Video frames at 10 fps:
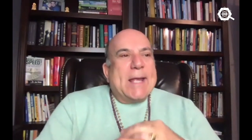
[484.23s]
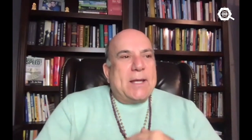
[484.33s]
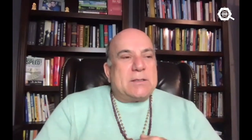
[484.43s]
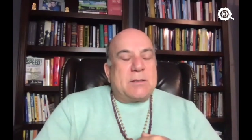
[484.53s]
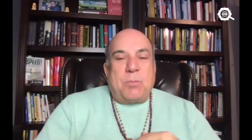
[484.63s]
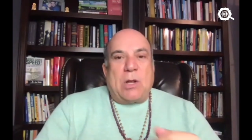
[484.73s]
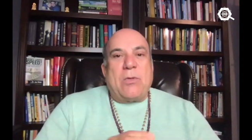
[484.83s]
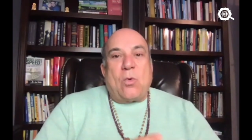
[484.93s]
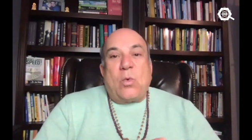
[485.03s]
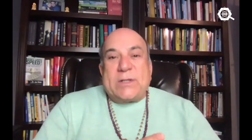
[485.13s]
is to
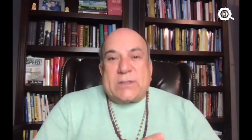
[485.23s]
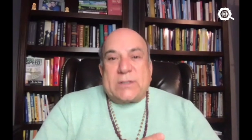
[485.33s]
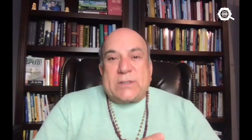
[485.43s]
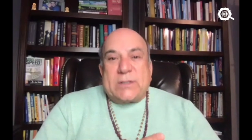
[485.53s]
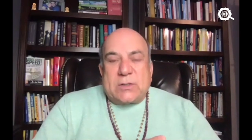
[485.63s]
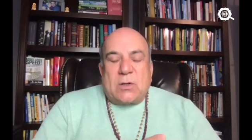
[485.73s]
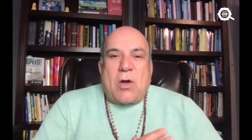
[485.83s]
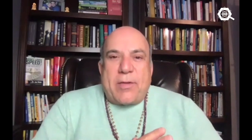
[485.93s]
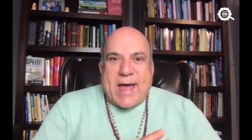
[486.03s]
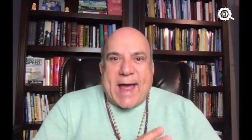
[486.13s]
blow the whistle on
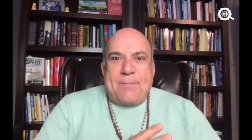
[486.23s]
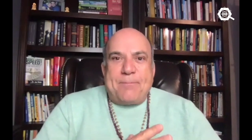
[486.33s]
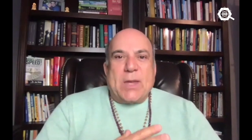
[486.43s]
that